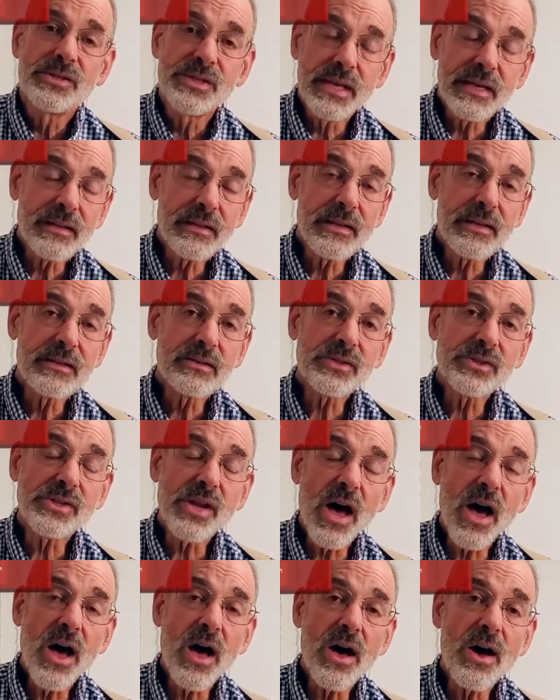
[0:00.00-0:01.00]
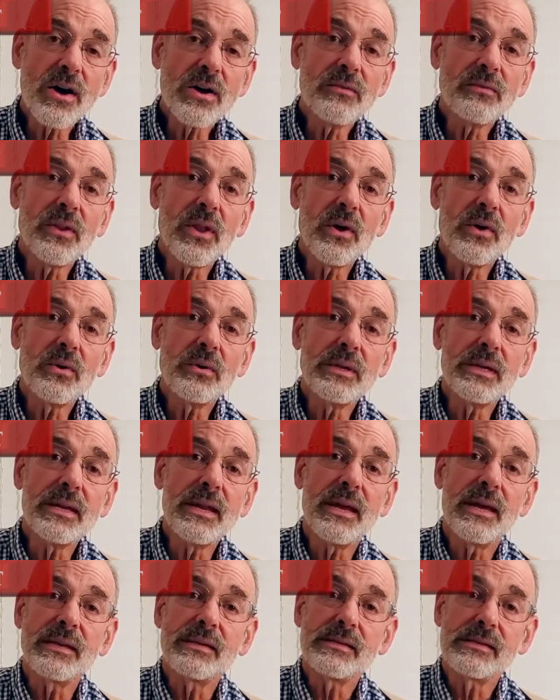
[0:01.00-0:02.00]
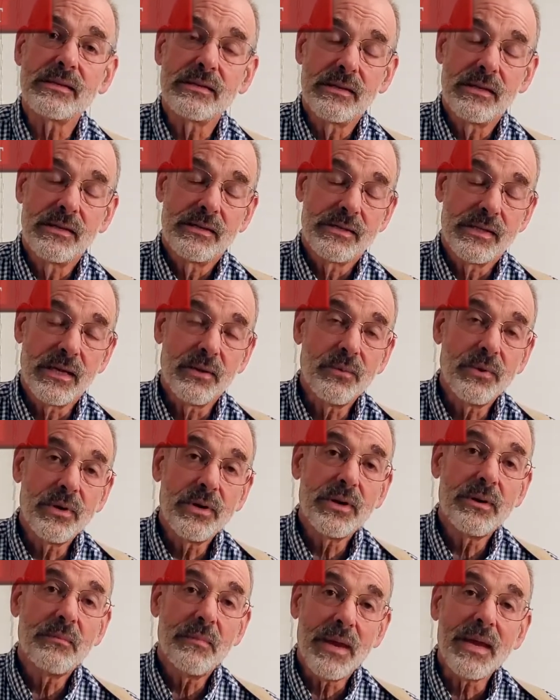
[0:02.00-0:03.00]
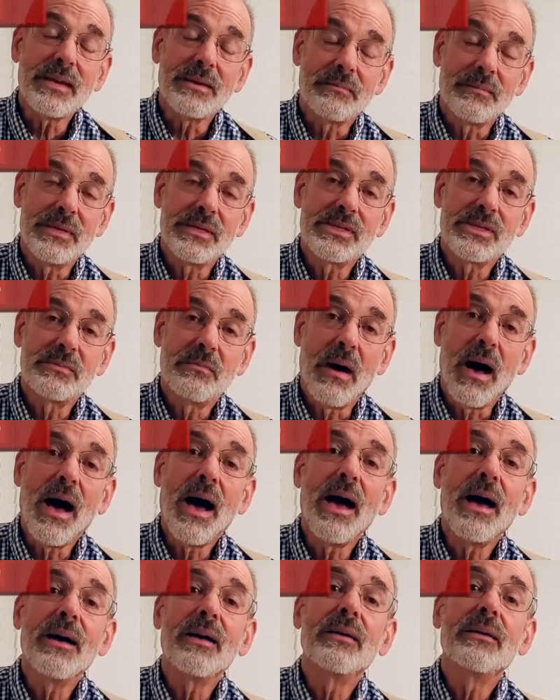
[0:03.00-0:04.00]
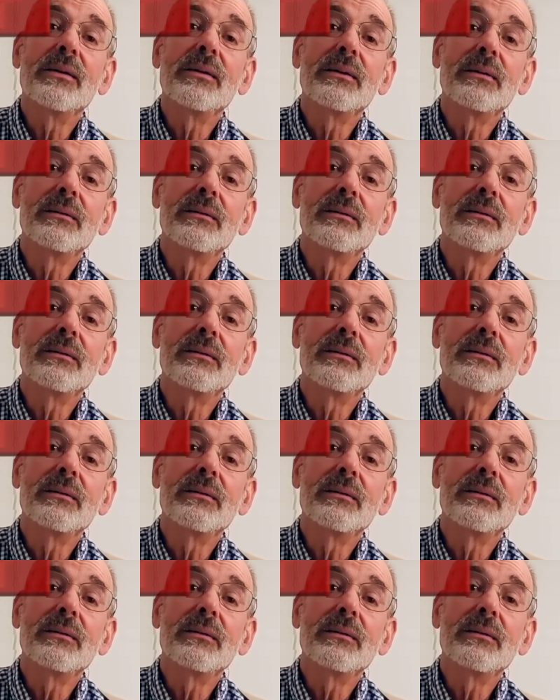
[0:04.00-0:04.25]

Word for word: Sing a little song of loneliness, sing one to make me smile.